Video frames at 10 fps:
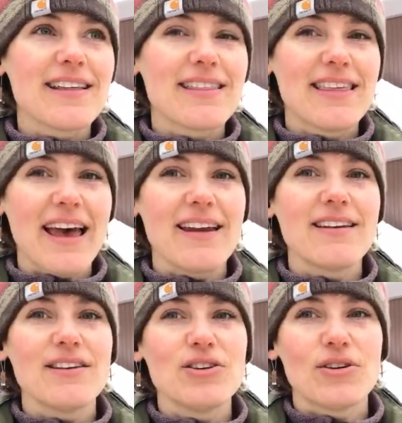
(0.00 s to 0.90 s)

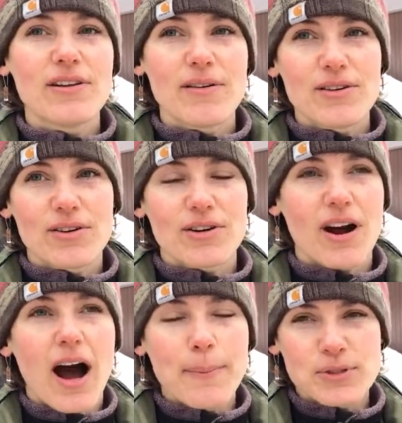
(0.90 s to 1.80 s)
then
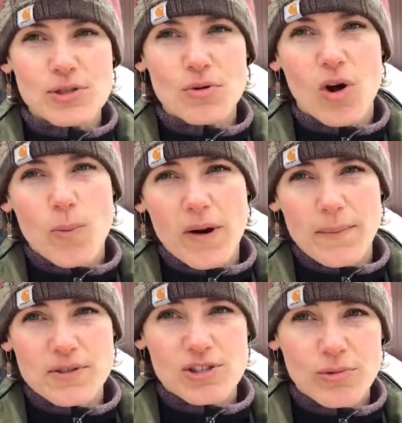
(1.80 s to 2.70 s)
your options will open
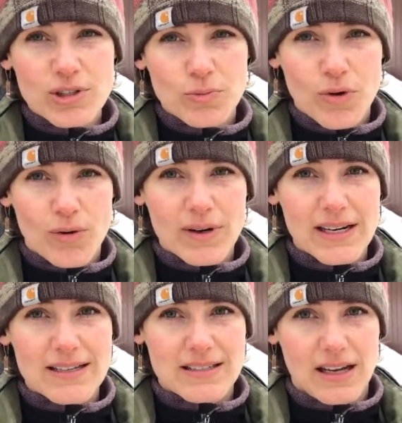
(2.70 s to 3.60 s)
up so much more when it
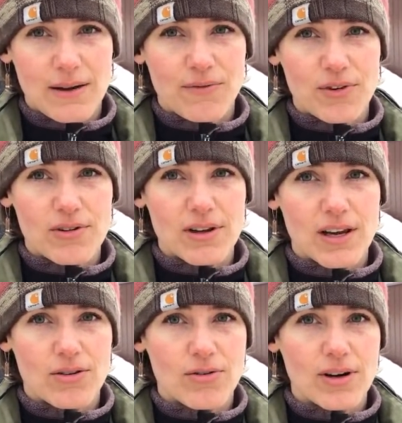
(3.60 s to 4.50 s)
is time for you to
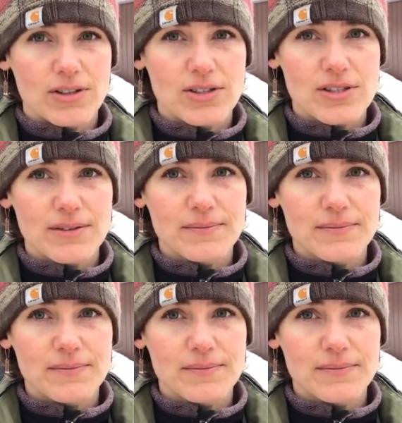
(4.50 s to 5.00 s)
get a horse.